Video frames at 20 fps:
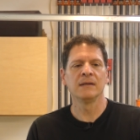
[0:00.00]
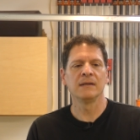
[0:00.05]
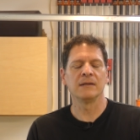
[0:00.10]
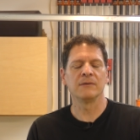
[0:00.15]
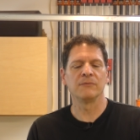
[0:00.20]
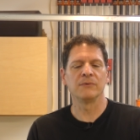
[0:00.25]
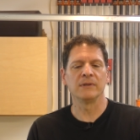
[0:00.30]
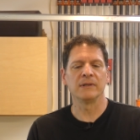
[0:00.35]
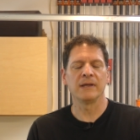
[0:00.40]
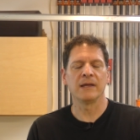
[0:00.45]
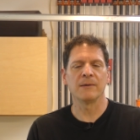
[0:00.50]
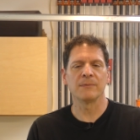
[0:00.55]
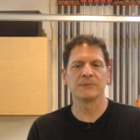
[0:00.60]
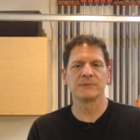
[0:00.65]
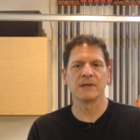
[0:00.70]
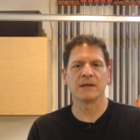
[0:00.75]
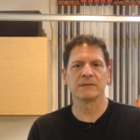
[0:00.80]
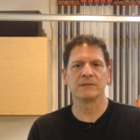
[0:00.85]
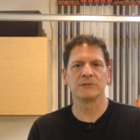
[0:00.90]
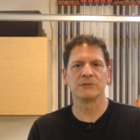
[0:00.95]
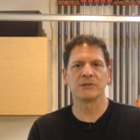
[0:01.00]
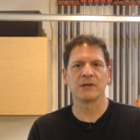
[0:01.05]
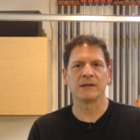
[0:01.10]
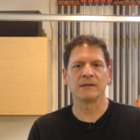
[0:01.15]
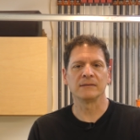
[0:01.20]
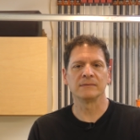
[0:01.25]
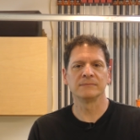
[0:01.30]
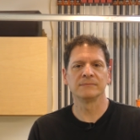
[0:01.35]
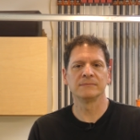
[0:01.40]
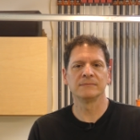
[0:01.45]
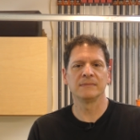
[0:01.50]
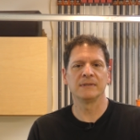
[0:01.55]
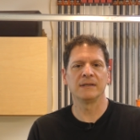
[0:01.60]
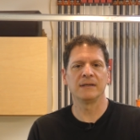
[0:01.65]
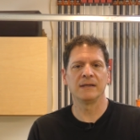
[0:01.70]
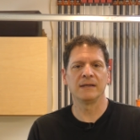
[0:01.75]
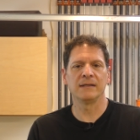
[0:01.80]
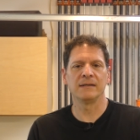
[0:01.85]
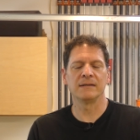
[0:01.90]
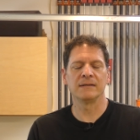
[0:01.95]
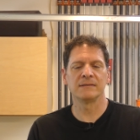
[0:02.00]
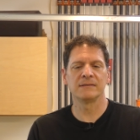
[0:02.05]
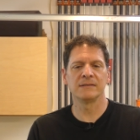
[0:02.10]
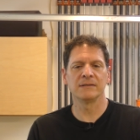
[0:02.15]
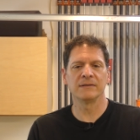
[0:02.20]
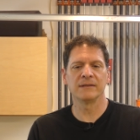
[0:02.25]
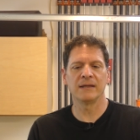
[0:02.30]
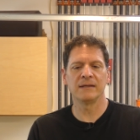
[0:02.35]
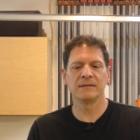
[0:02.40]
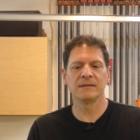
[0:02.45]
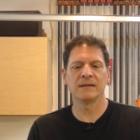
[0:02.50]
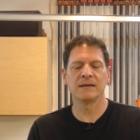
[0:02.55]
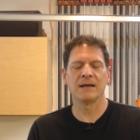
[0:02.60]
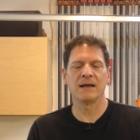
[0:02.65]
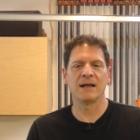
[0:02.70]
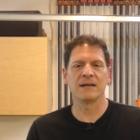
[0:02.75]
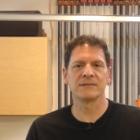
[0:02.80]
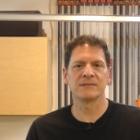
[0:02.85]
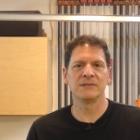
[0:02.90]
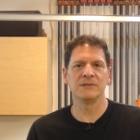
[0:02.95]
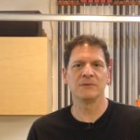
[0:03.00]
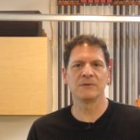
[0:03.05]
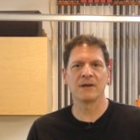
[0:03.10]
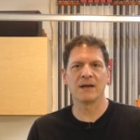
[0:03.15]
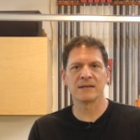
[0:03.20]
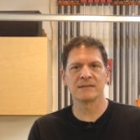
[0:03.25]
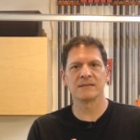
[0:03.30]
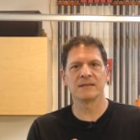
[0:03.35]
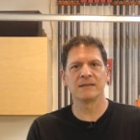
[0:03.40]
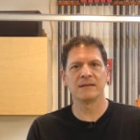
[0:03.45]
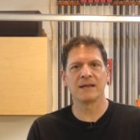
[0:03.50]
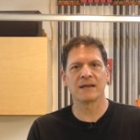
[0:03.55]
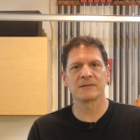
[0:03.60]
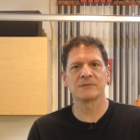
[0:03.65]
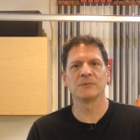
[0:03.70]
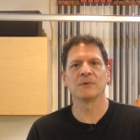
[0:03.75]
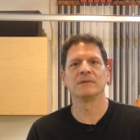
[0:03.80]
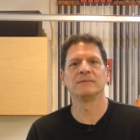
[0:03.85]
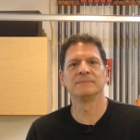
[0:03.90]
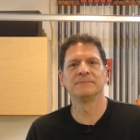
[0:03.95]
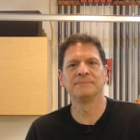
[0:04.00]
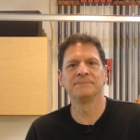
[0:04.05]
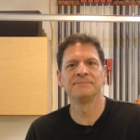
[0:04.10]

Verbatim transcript: It really helps out the channel. And until then, I'll see you guys on the next one.